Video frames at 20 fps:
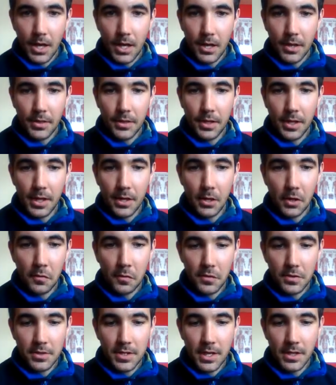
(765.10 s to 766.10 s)
It
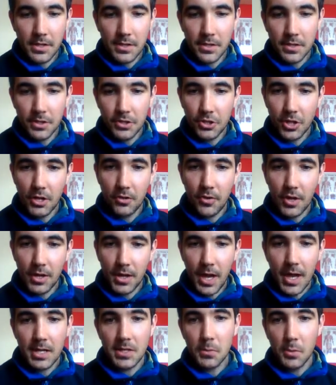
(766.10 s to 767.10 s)
often tends to
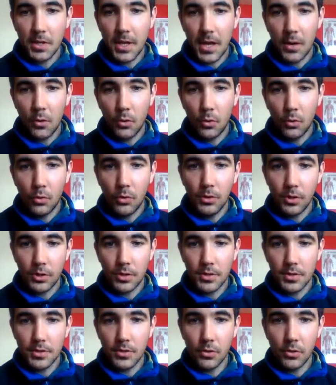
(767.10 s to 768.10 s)
degenerate as we get
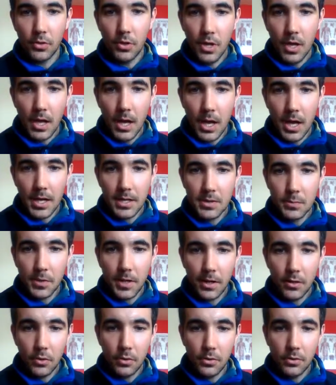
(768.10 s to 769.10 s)
older. So
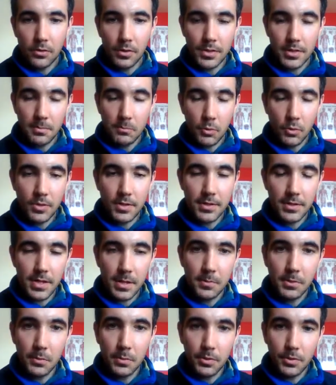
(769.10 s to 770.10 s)
as we get older, it's more
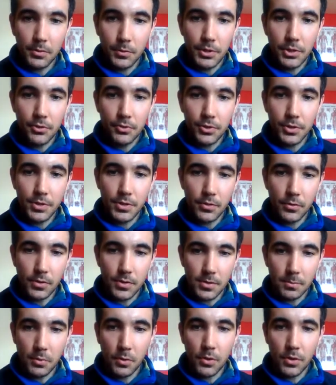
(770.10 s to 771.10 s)
susceptible to injury.
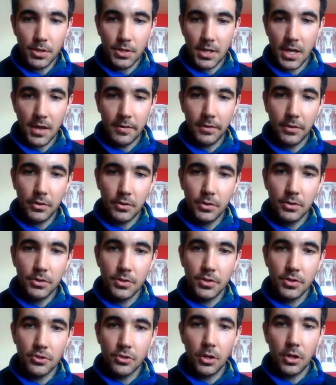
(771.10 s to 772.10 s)
So it's important to have a
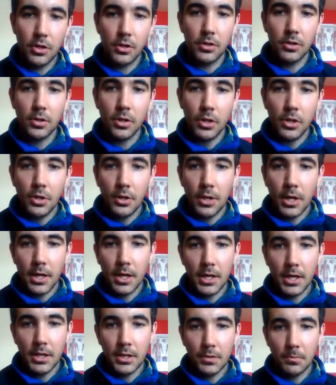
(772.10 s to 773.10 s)
good, strong
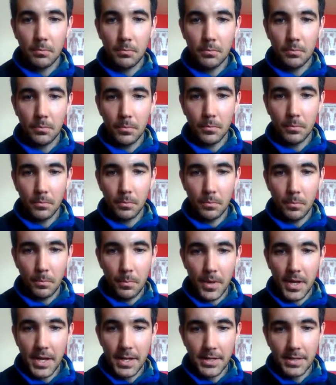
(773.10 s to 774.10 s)

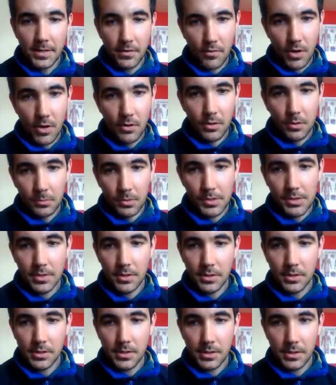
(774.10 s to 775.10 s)
base around the
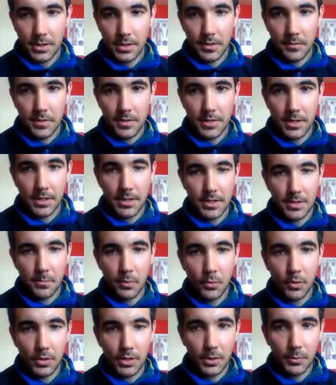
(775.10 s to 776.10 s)
muscle to give us any
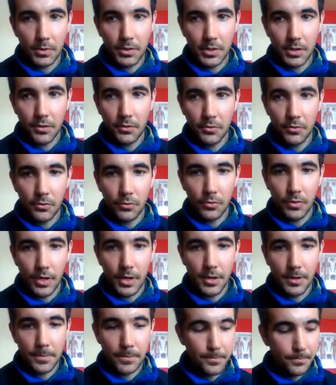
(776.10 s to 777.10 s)
support that we need through
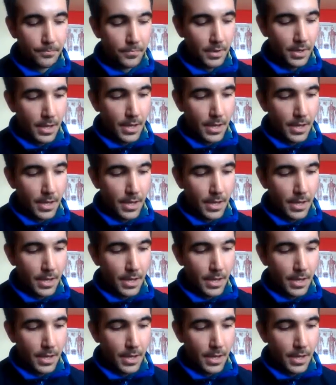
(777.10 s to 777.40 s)
there.